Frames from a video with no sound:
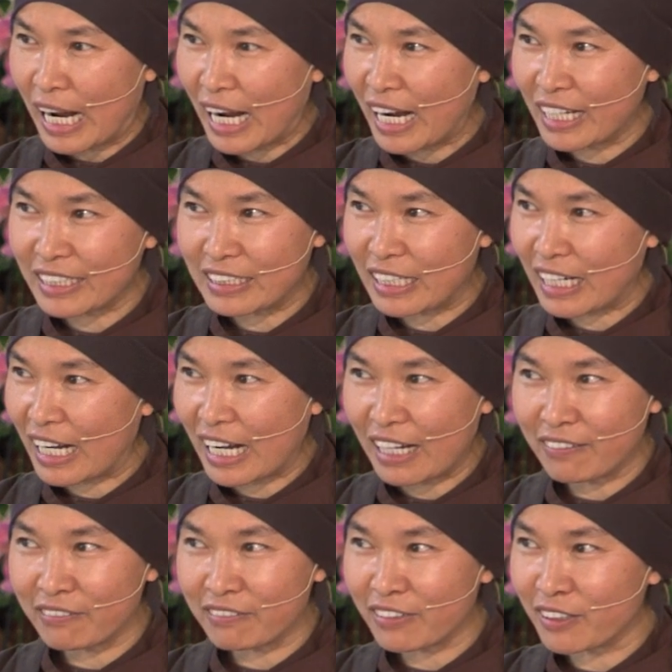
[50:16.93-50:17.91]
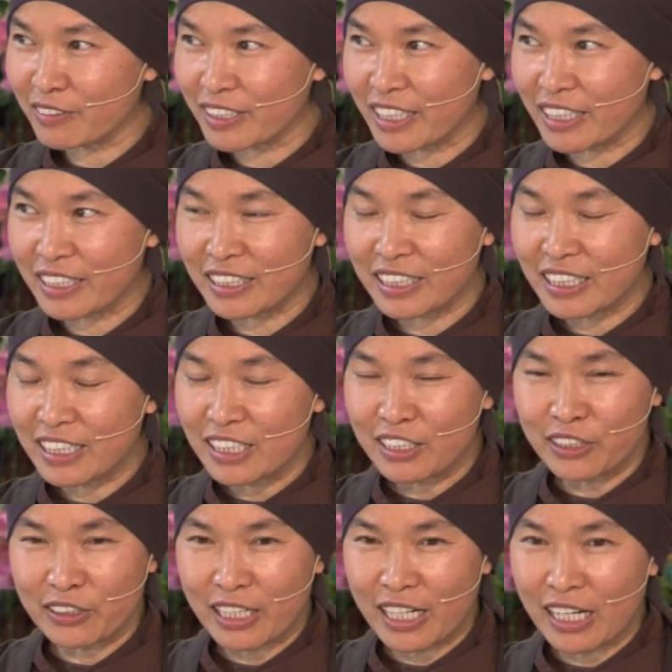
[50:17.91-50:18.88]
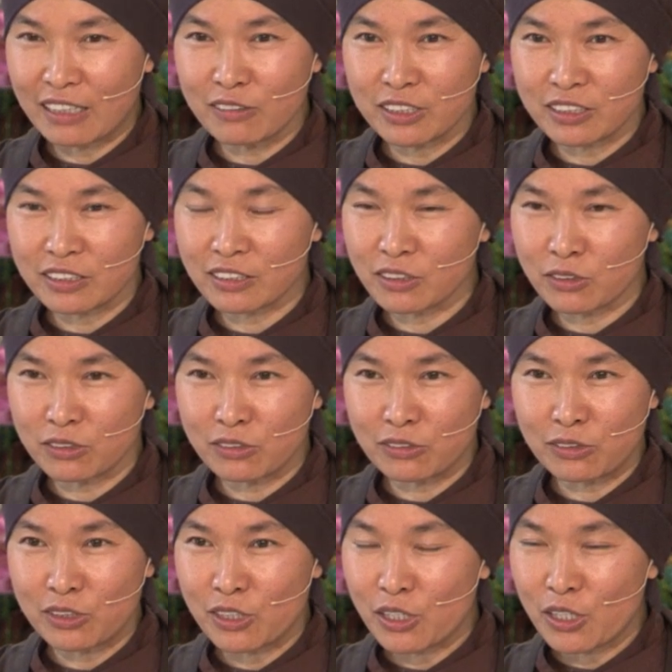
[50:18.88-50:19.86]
I felt like, you know, I was so